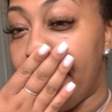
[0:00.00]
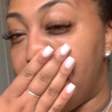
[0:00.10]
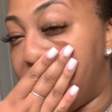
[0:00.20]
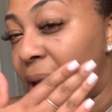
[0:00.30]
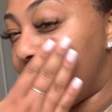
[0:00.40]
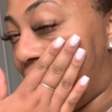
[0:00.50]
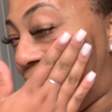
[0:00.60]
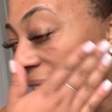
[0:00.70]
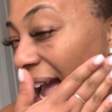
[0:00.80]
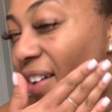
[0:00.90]
but like I
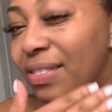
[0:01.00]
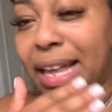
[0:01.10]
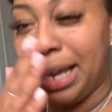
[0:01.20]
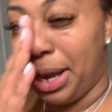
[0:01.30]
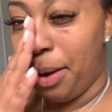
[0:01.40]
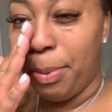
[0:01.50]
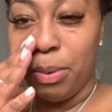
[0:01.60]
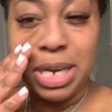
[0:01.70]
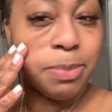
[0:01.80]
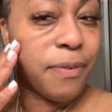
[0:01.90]
have like a couple
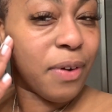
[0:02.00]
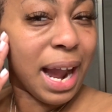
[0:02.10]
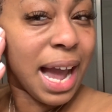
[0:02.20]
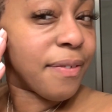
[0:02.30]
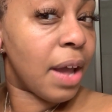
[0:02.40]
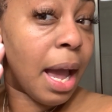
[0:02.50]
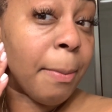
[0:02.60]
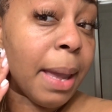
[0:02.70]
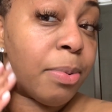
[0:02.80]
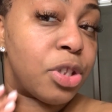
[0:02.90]
weeks before I'm
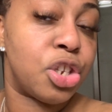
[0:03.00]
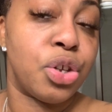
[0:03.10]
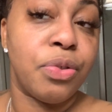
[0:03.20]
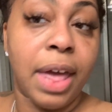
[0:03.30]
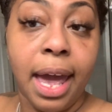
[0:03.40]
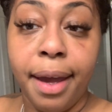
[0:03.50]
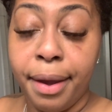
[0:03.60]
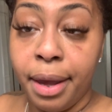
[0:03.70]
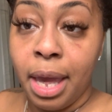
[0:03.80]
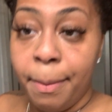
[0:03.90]
able to do that
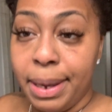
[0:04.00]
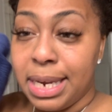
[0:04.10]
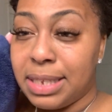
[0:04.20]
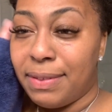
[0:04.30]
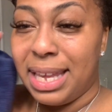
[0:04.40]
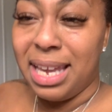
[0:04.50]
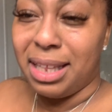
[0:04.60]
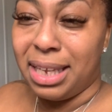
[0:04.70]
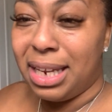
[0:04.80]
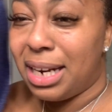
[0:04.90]
because of the
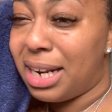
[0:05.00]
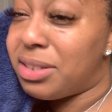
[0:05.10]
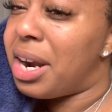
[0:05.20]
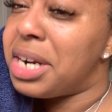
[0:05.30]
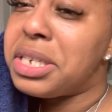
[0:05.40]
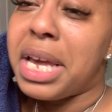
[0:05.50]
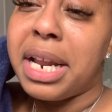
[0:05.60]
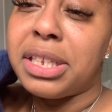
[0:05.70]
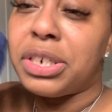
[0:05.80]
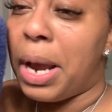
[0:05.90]
healing. I'm sorry, I just got
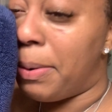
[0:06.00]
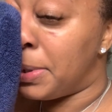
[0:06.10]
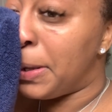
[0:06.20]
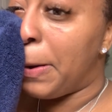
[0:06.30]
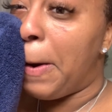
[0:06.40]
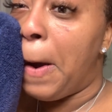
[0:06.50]
out the shower too.